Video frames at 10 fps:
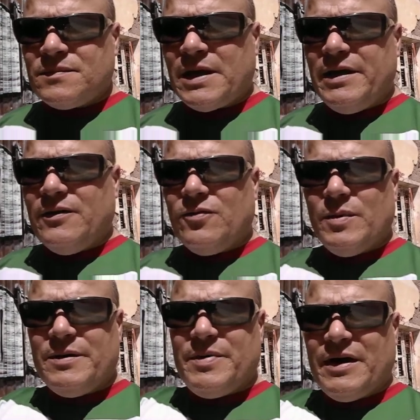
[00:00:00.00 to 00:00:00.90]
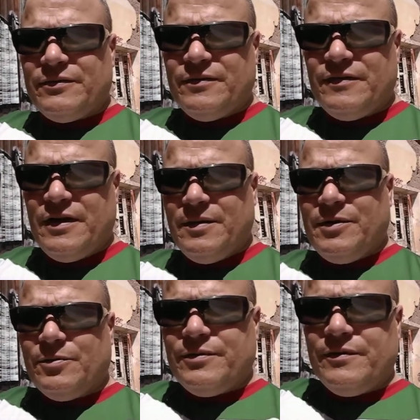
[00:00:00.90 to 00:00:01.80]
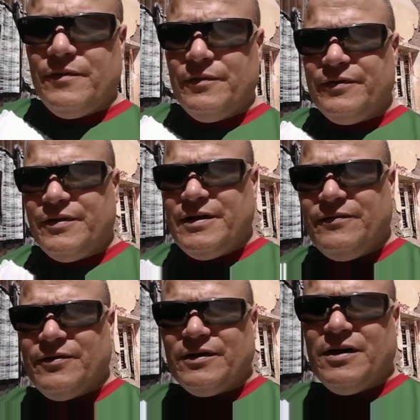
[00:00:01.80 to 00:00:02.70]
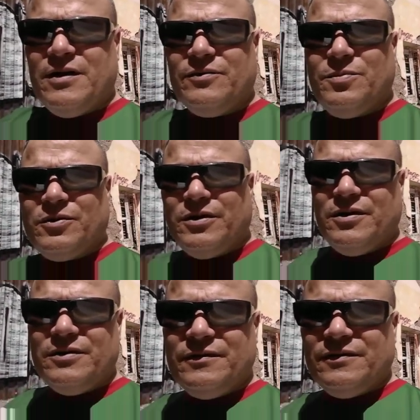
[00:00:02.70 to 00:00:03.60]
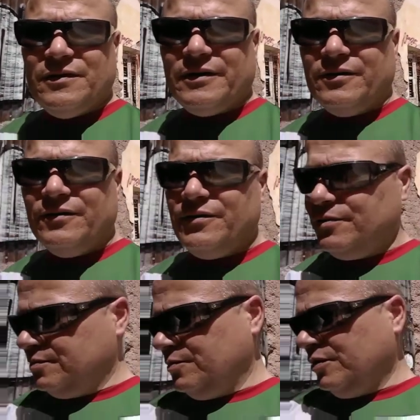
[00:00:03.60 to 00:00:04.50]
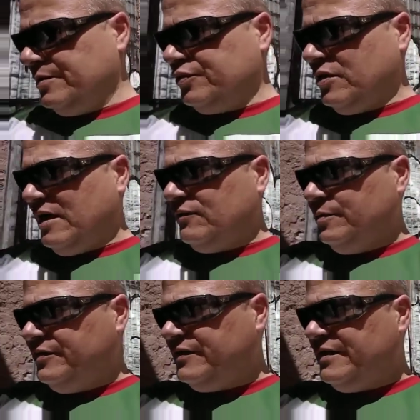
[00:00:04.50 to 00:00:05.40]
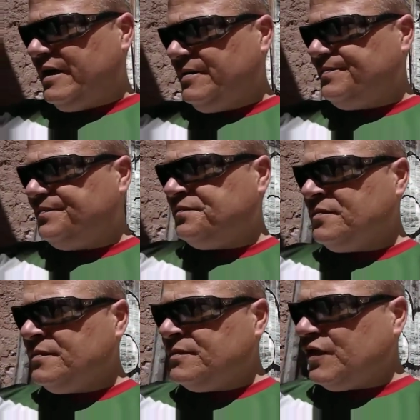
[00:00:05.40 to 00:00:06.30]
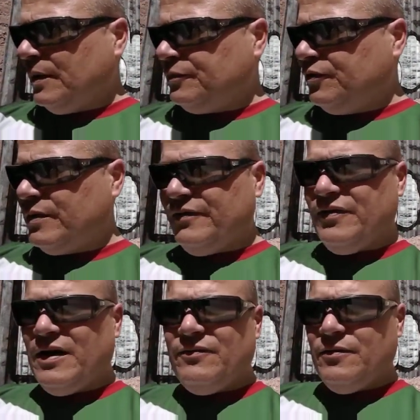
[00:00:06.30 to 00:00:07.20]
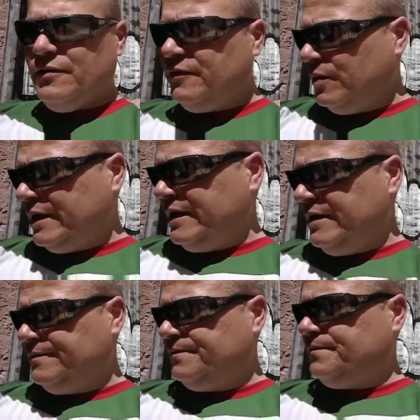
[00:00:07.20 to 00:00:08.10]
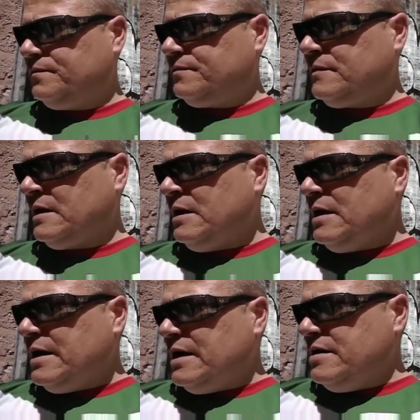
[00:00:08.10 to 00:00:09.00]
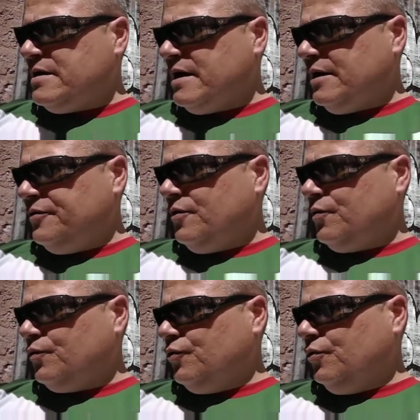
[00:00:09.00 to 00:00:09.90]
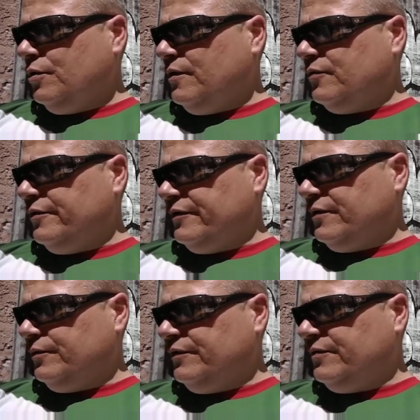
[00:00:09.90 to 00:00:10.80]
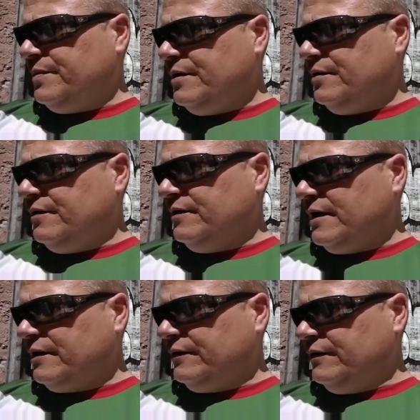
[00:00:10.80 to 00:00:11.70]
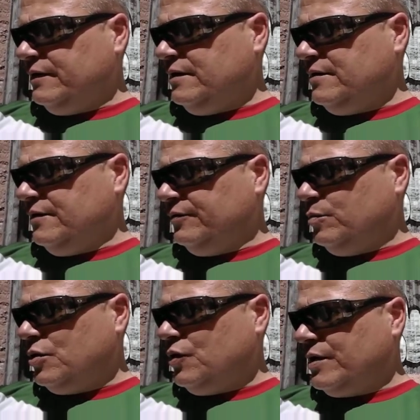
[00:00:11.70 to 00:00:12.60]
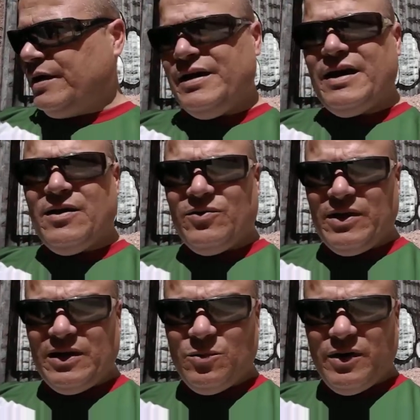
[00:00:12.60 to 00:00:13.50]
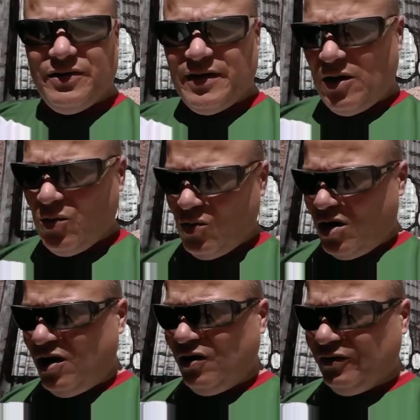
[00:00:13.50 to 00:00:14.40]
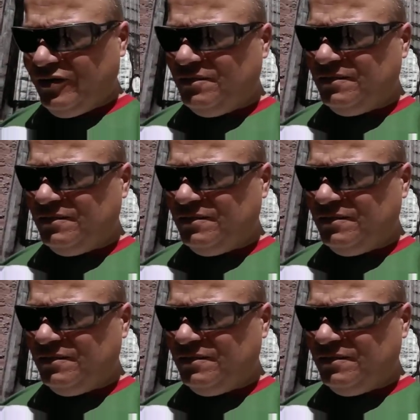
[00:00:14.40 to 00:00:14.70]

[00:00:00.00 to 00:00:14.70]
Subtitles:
Hey everybody, Pastor Sam here with your verse of the day for Gospel Gunslingers. We're in Proverbs today, chapter 25, verse 28. He that hath no rule over his own spirit is like a city that is broken down and without walls.